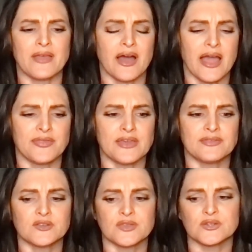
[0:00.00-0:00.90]
I think
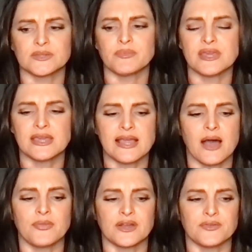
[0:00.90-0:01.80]
there's some thinking
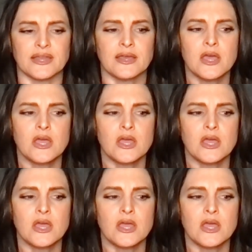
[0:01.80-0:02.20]
out there that